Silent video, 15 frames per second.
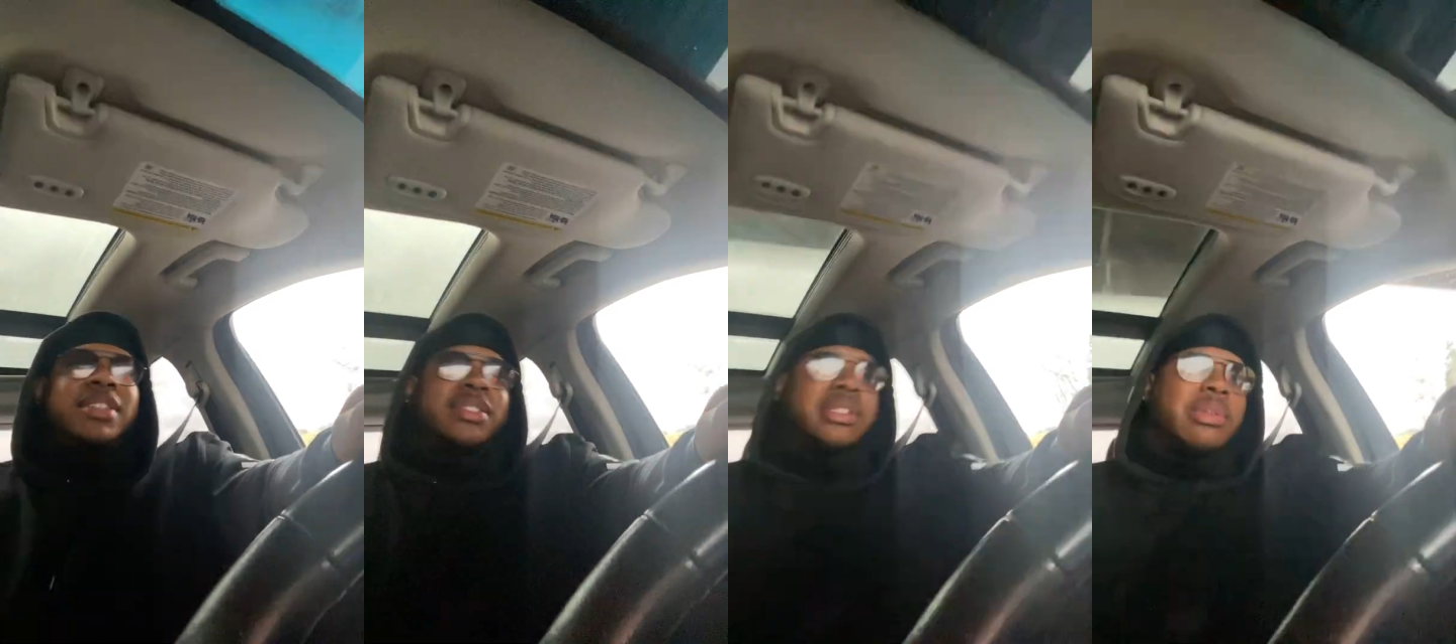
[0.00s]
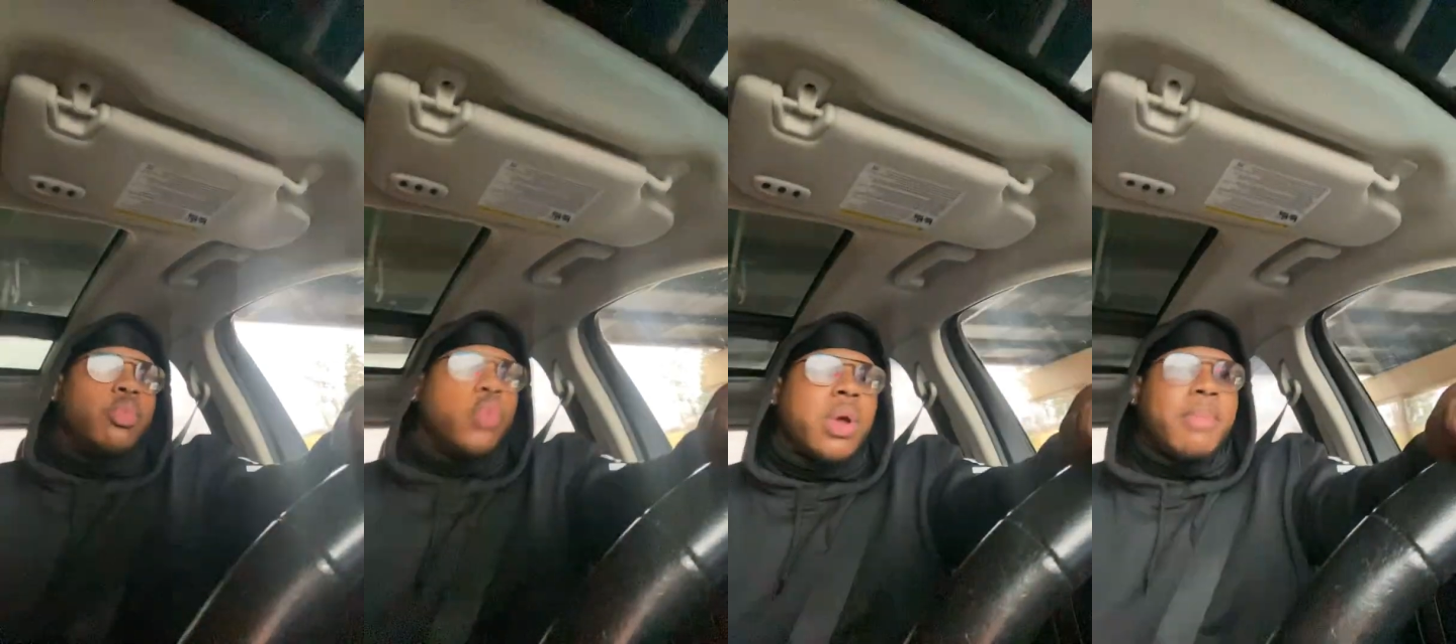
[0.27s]

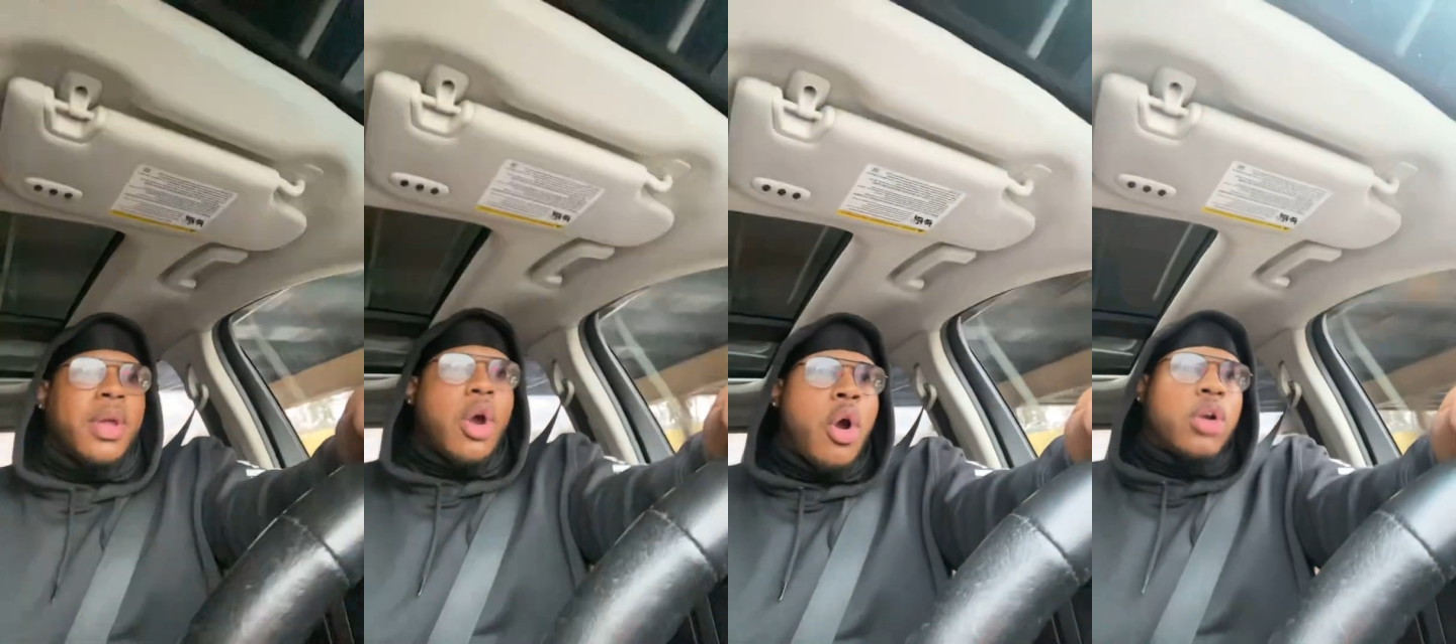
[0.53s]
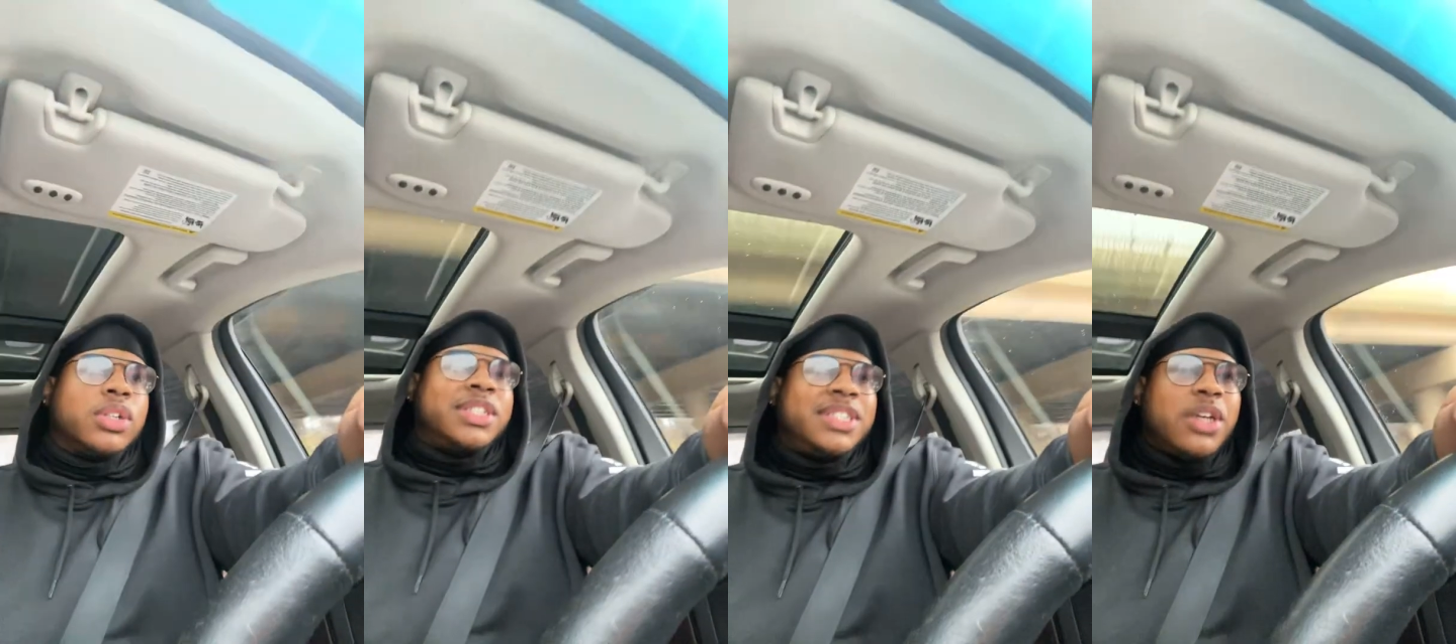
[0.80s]
some women
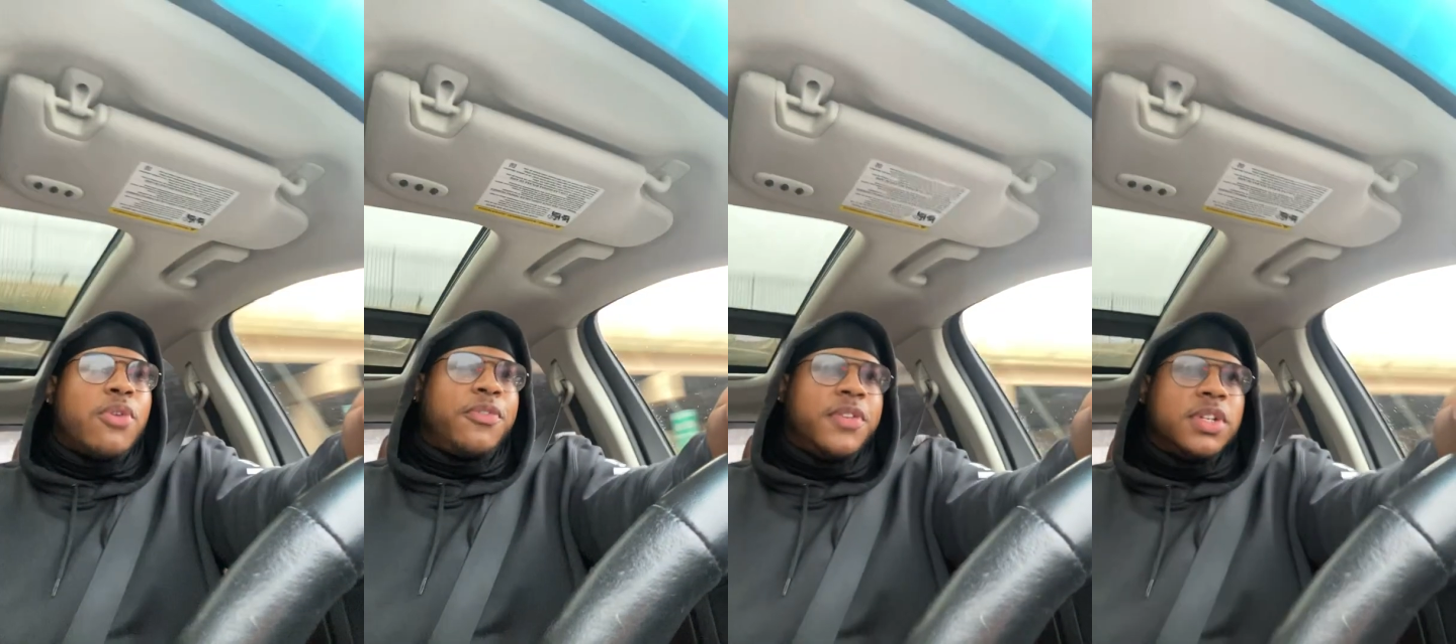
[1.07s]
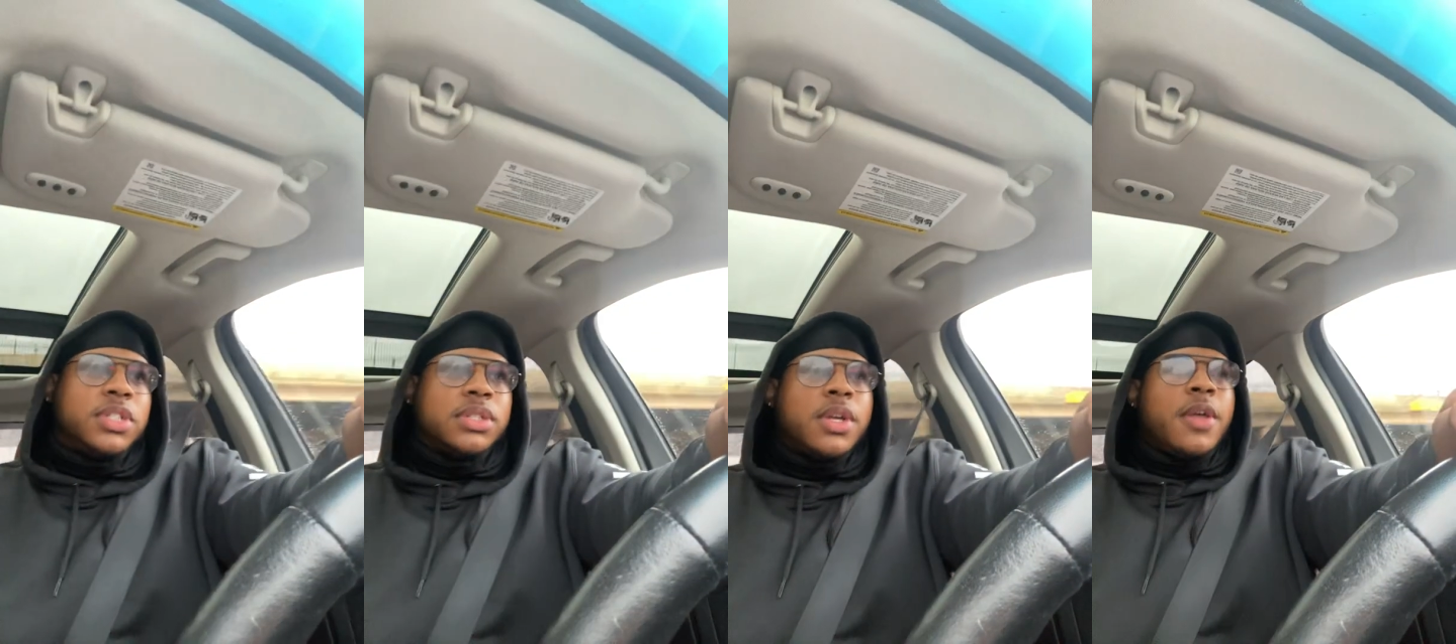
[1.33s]
aren't selfish